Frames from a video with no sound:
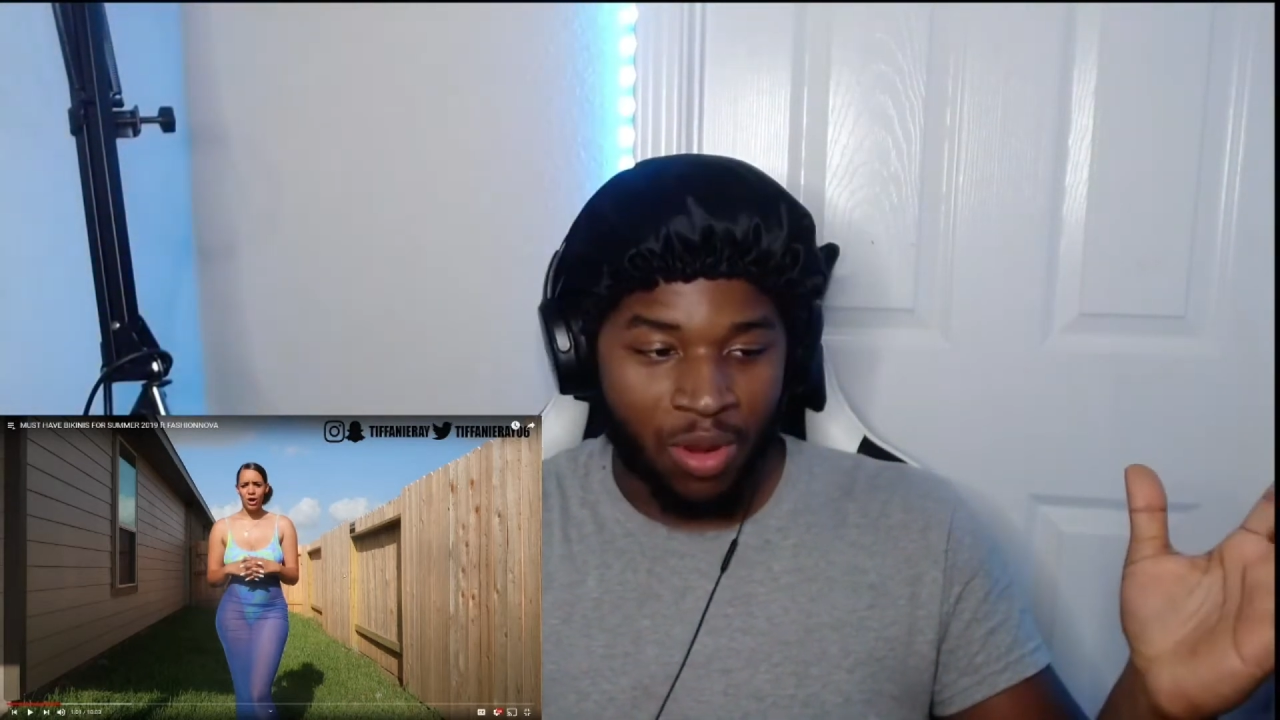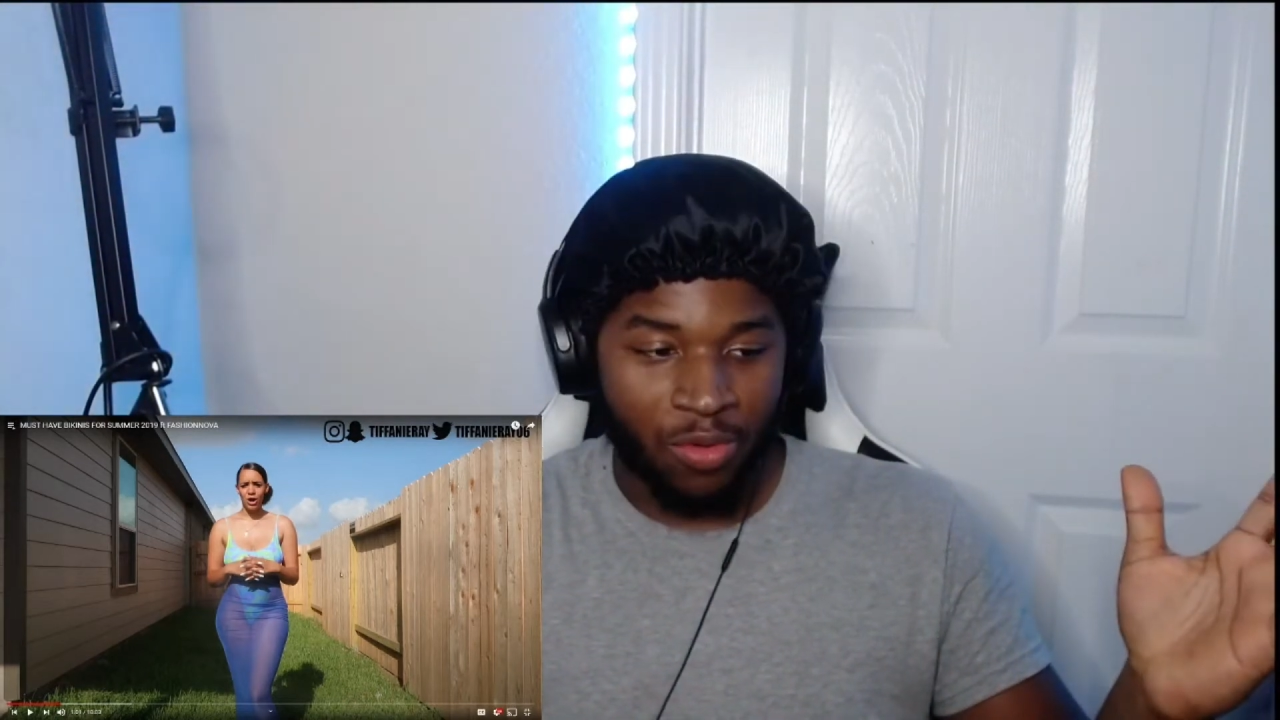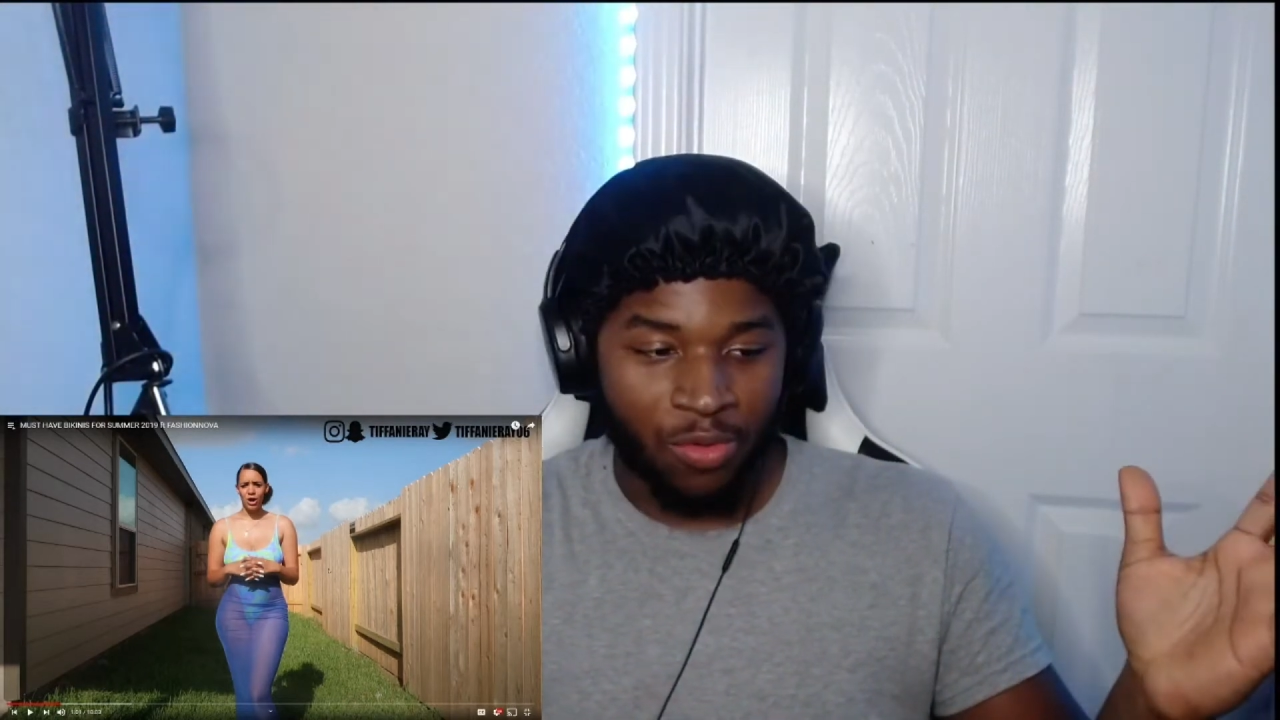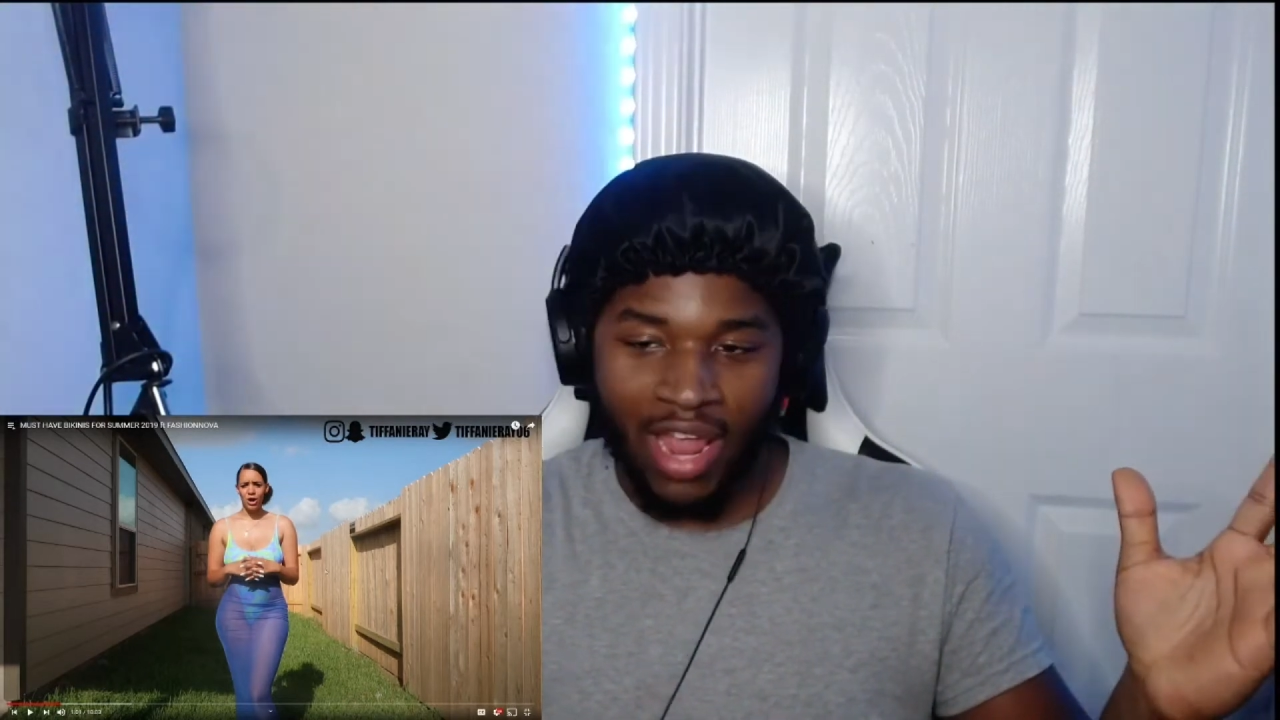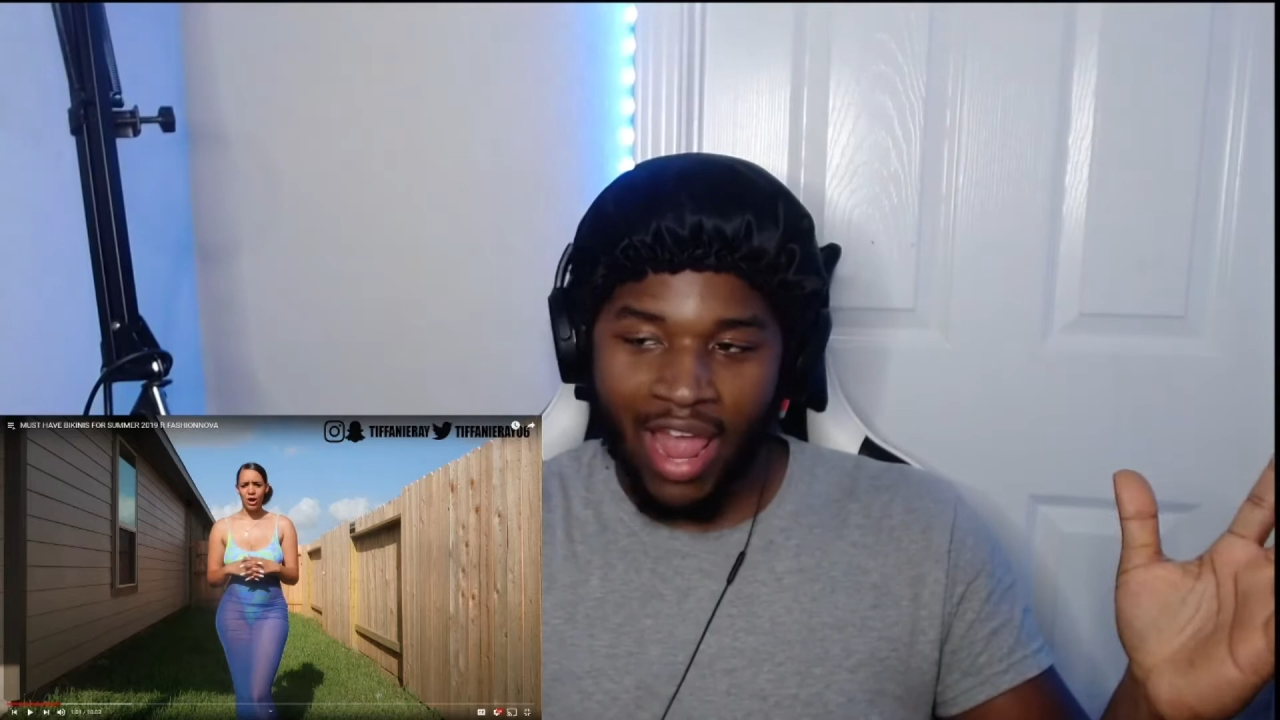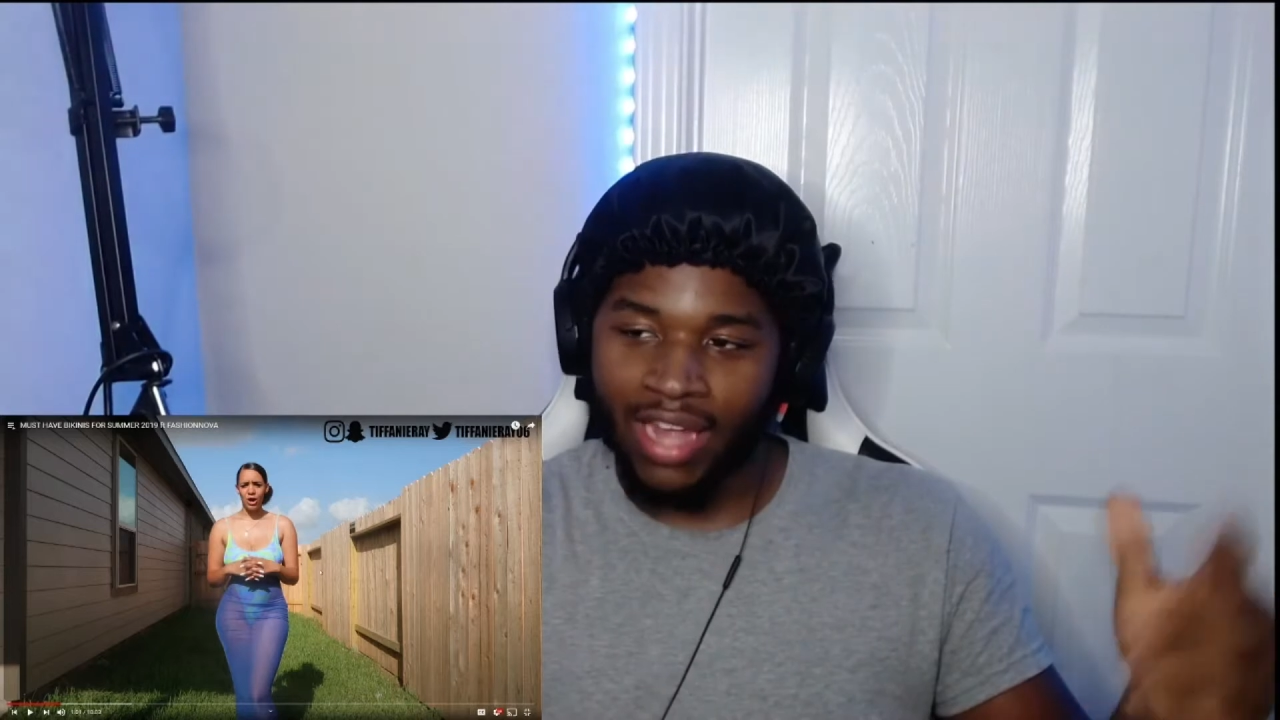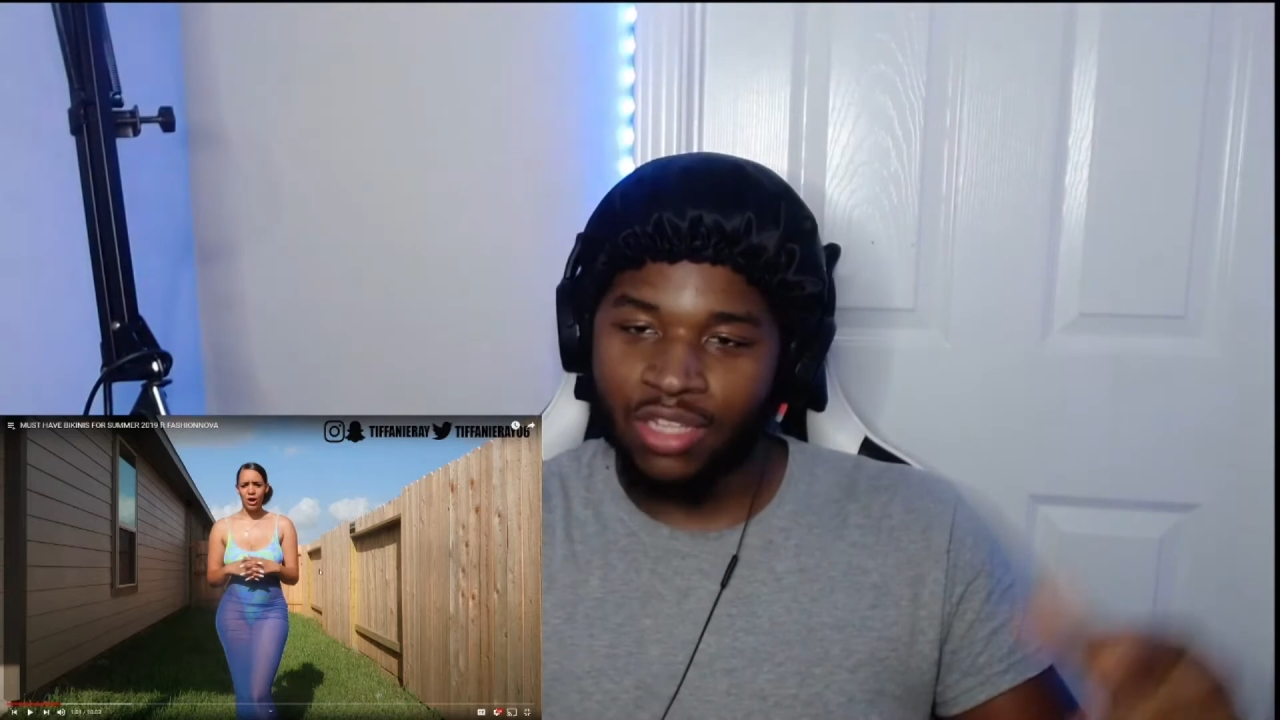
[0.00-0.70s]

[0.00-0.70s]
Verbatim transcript: react